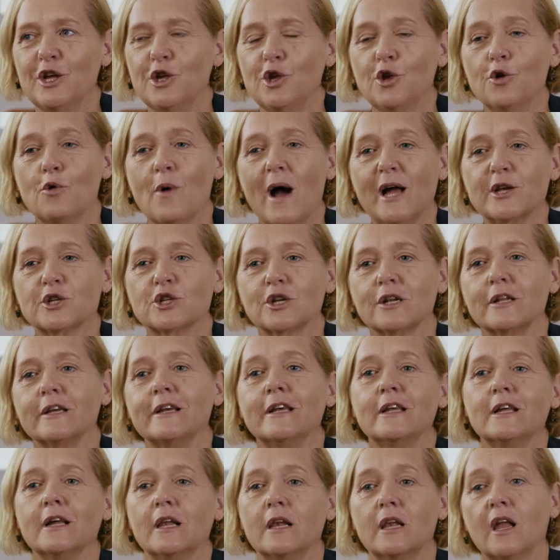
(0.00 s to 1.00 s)
you
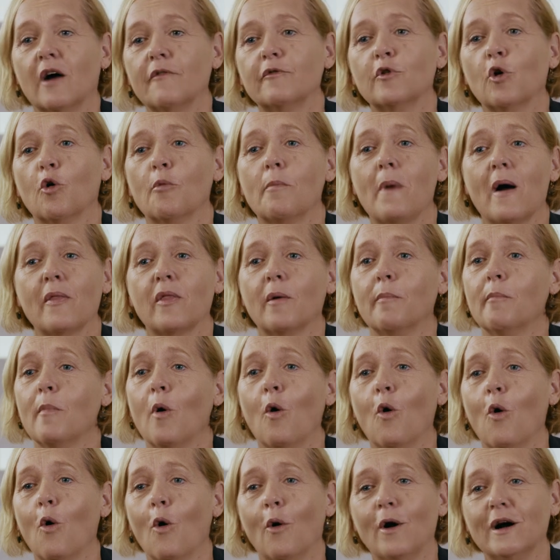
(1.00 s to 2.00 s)
actually love your mother
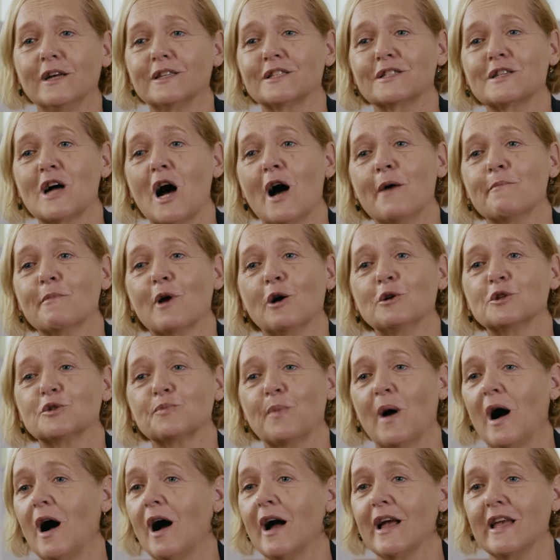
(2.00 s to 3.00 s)
more as time goes
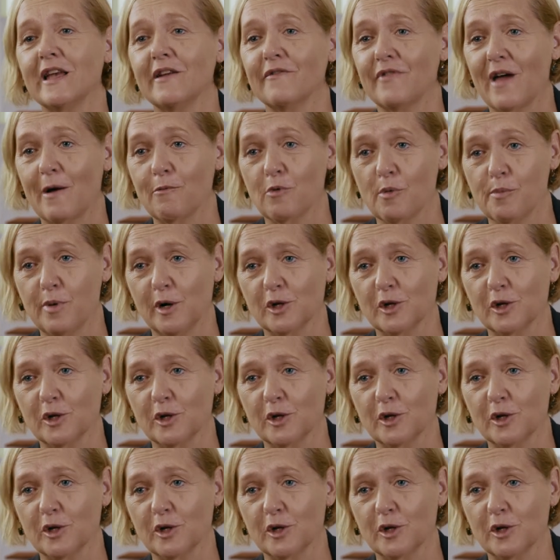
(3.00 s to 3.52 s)
by, if that were